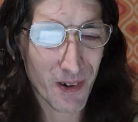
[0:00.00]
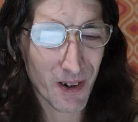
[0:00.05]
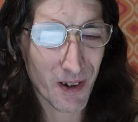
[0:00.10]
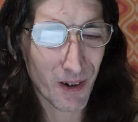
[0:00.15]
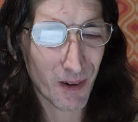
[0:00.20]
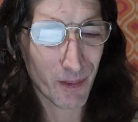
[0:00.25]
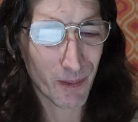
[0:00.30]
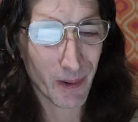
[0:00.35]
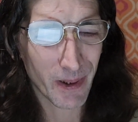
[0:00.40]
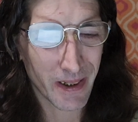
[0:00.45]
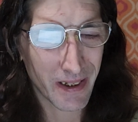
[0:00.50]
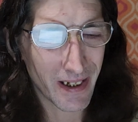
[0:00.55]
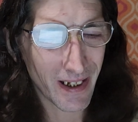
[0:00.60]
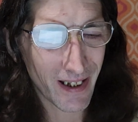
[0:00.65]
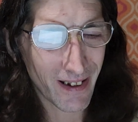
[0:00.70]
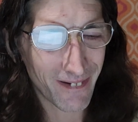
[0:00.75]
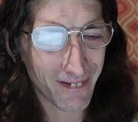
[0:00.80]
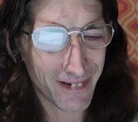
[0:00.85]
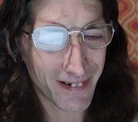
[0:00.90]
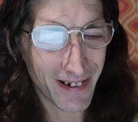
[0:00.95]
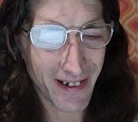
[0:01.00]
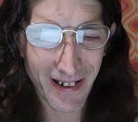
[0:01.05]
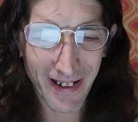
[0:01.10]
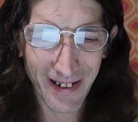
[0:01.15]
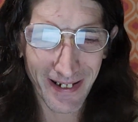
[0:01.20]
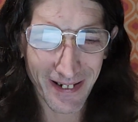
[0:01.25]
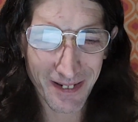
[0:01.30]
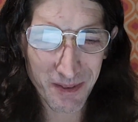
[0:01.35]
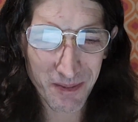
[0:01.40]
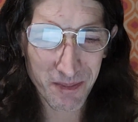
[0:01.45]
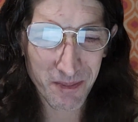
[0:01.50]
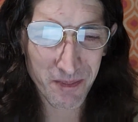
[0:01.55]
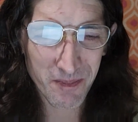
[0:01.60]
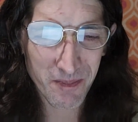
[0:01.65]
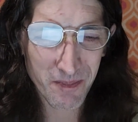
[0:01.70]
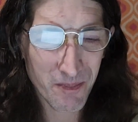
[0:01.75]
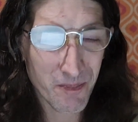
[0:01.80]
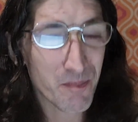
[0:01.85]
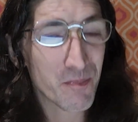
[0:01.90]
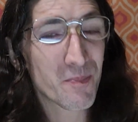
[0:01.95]
Are we there yet?
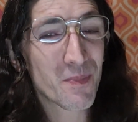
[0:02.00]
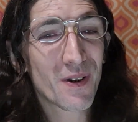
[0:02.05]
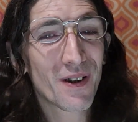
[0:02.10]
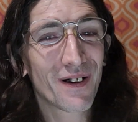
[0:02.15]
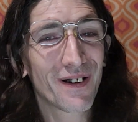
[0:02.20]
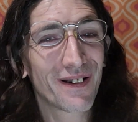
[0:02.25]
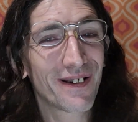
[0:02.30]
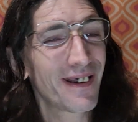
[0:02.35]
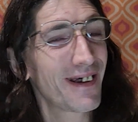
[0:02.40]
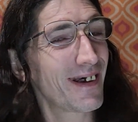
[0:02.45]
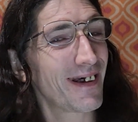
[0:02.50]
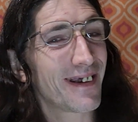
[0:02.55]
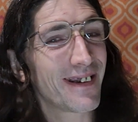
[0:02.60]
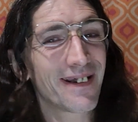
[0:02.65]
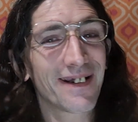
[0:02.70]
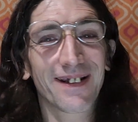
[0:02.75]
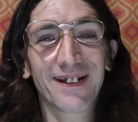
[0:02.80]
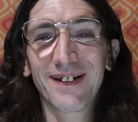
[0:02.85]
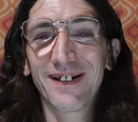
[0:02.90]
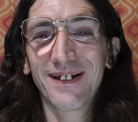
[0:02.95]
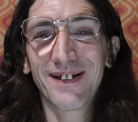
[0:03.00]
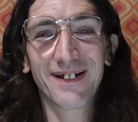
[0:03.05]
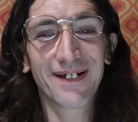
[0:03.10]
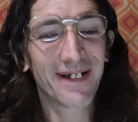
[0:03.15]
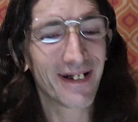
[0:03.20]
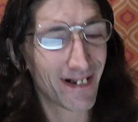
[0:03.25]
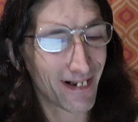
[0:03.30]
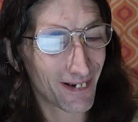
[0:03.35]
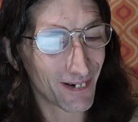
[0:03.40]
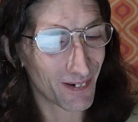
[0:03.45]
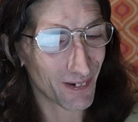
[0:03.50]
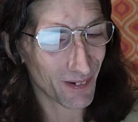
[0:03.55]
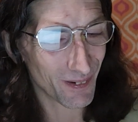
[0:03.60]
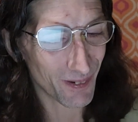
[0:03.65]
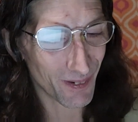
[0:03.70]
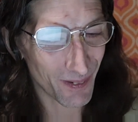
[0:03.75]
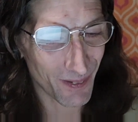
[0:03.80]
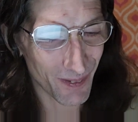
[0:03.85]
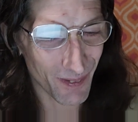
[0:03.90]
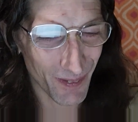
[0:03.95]
Paulette,
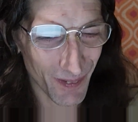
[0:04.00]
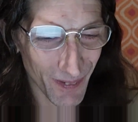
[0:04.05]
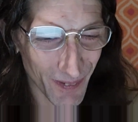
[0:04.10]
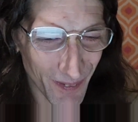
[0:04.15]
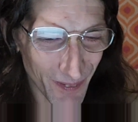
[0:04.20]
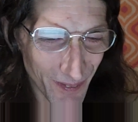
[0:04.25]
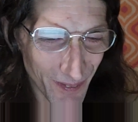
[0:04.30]
no.